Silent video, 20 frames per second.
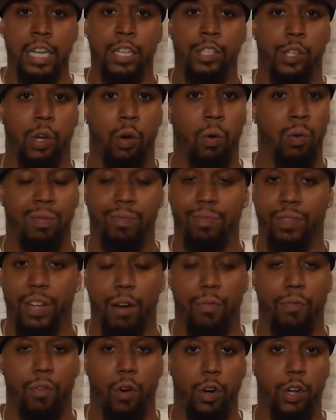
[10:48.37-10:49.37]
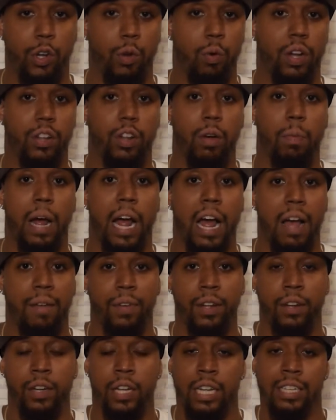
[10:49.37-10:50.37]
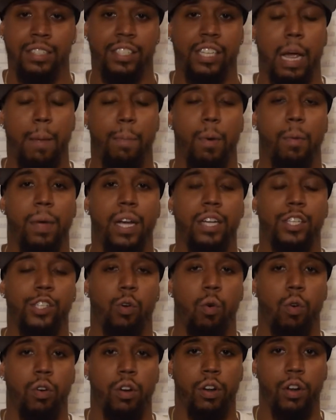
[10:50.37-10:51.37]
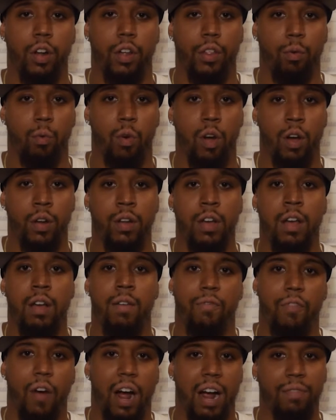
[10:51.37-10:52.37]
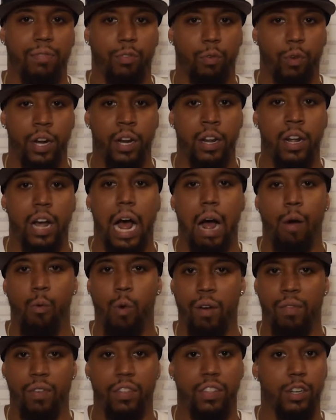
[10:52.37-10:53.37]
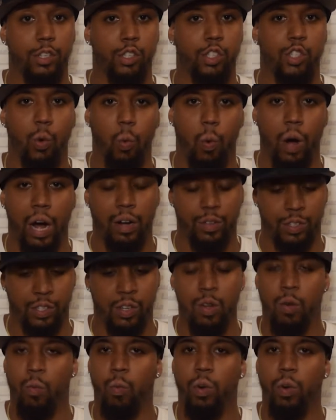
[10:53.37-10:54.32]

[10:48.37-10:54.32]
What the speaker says: So therefore, you end up having Tampa Bay scoring another run, 5-3. However, there's 2 outs.